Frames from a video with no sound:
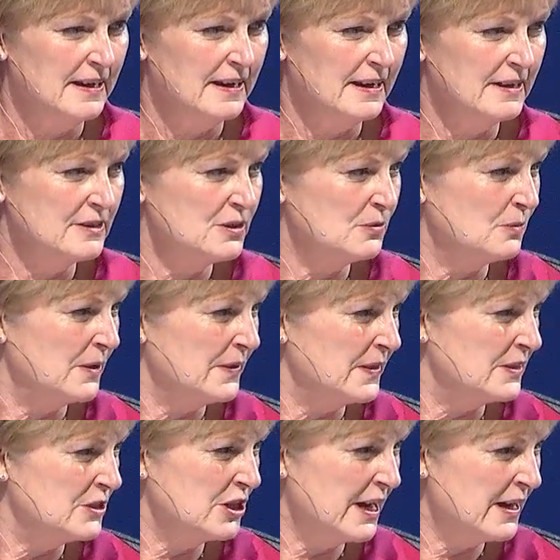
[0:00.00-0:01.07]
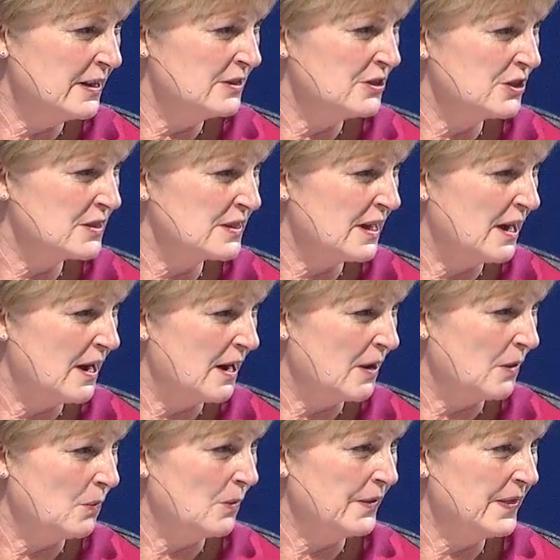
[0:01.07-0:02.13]
into what the challenges
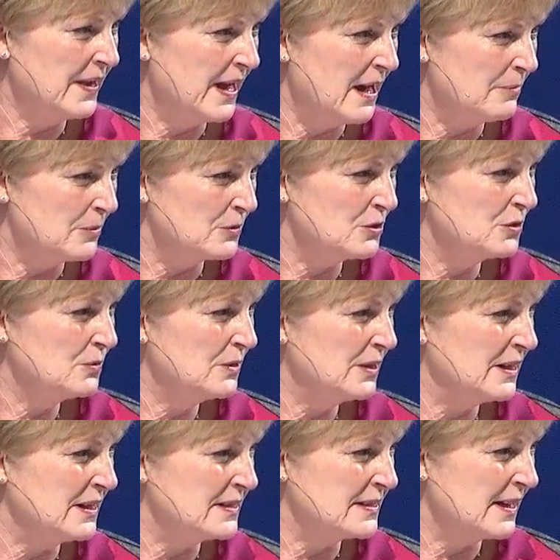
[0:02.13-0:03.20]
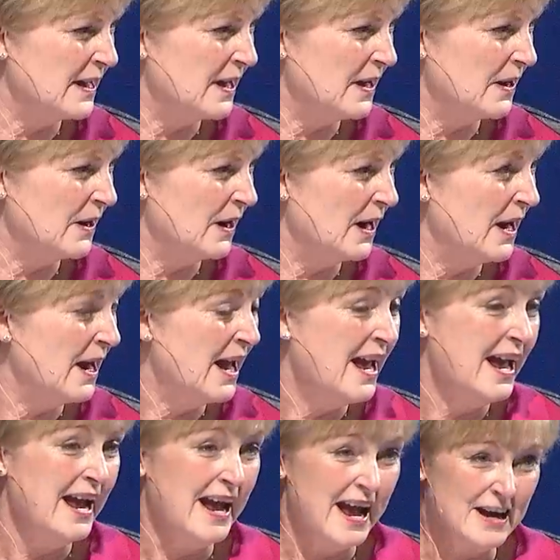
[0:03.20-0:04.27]
are, what the opportunities are,
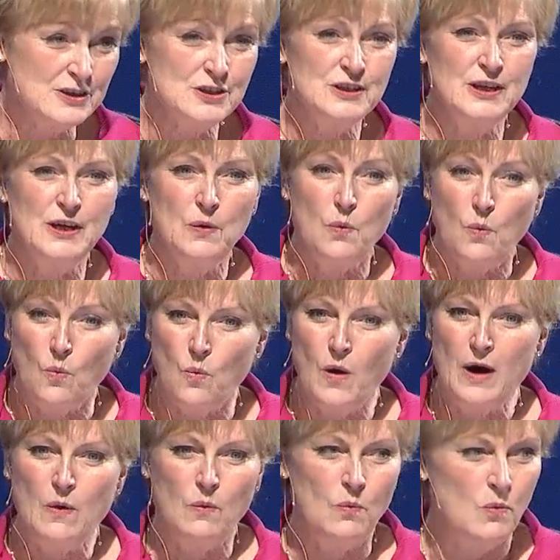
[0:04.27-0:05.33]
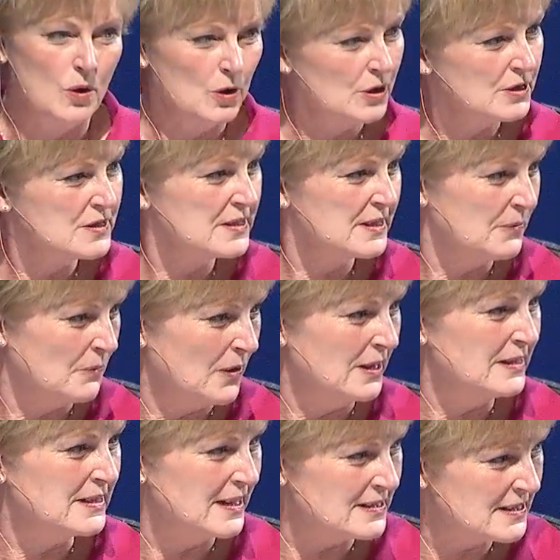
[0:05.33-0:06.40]
actually what works and
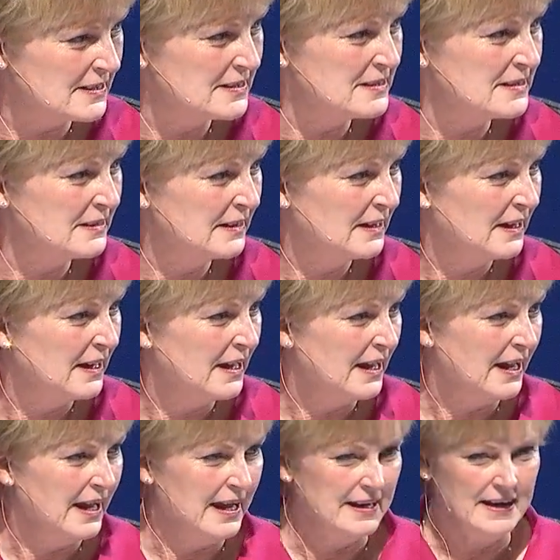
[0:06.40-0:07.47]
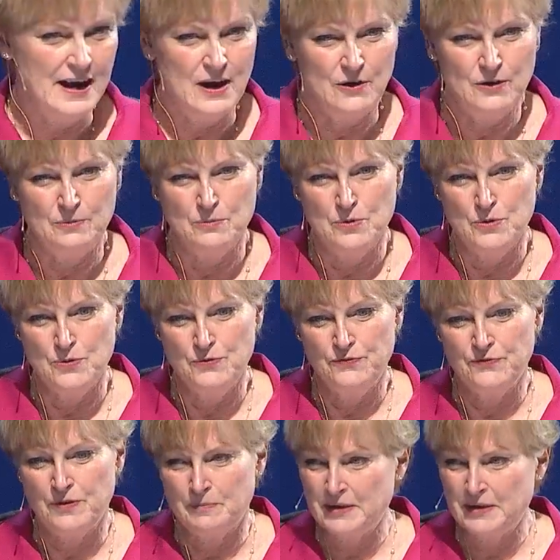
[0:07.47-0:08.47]
what doesn't, and how to move from